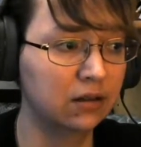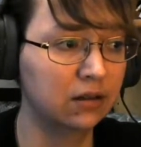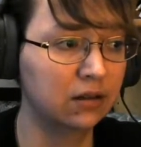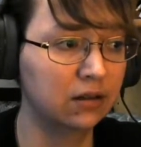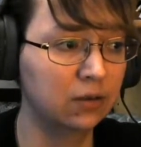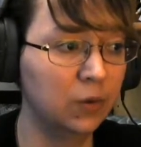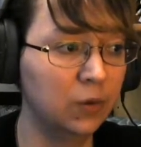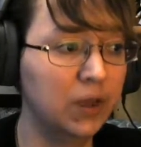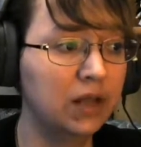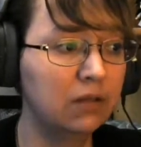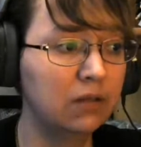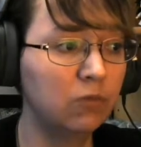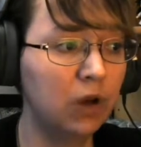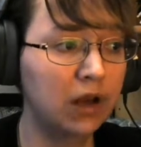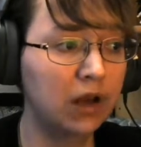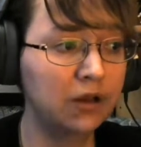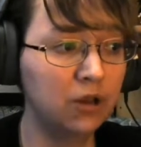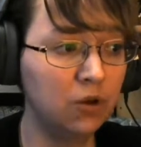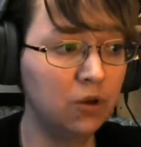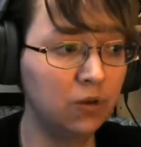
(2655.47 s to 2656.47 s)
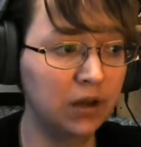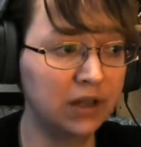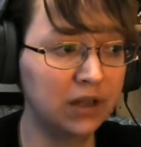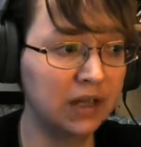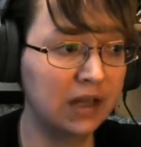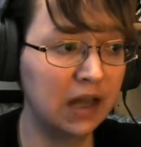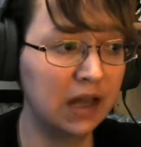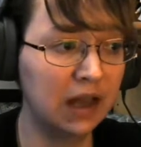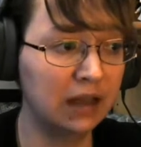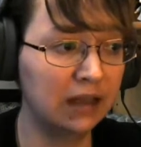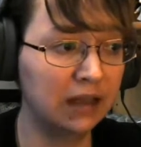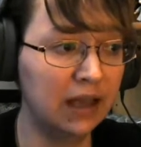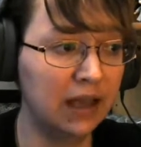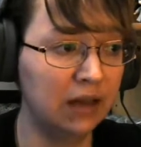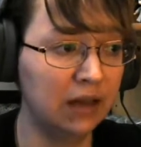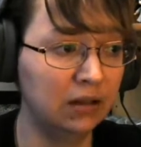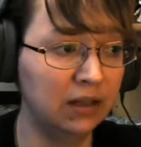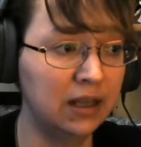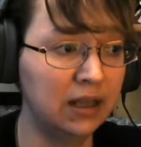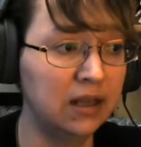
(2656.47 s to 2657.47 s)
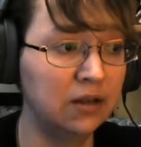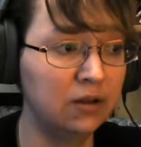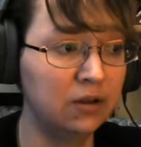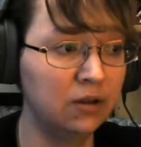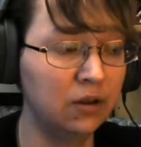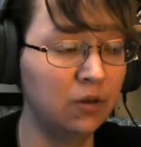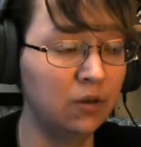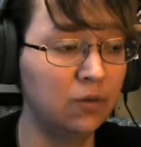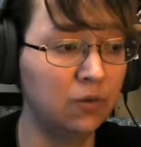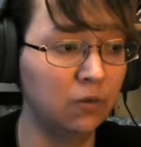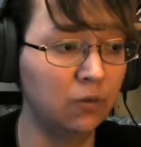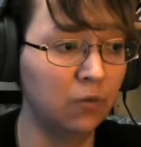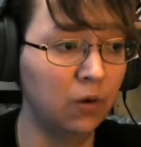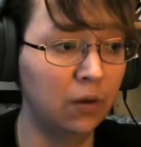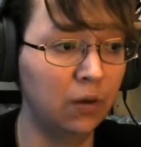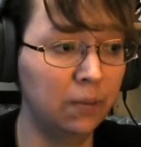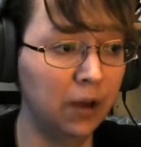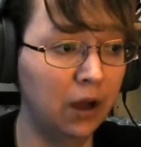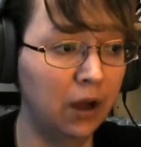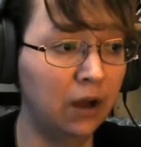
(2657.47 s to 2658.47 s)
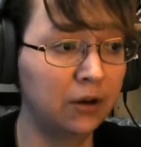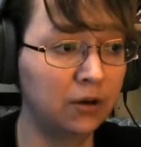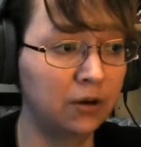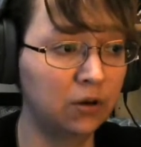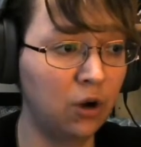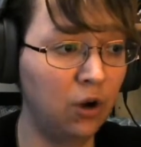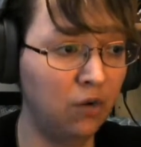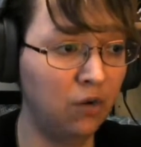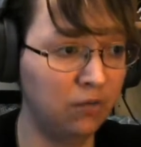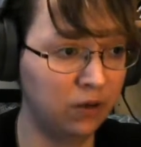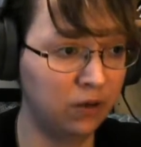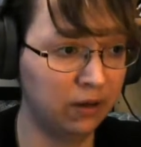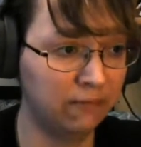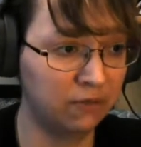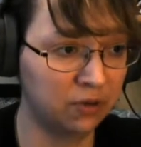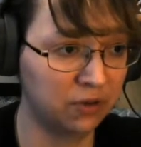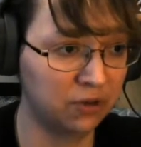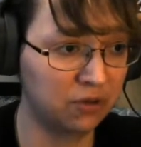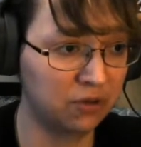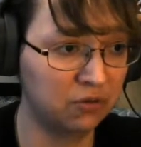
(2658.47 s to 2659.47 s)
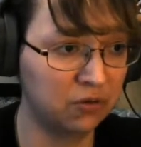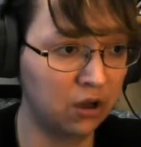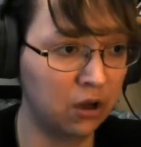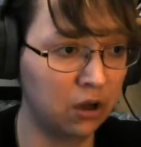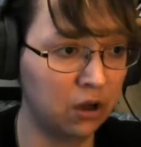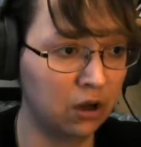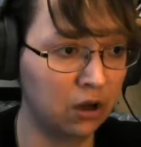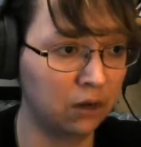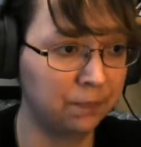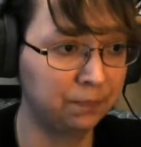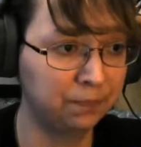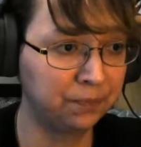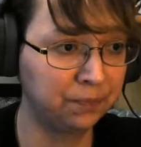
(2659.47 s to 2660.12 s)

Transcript: Lin Wan Yue did not let Lin Yu ponder over it for too long.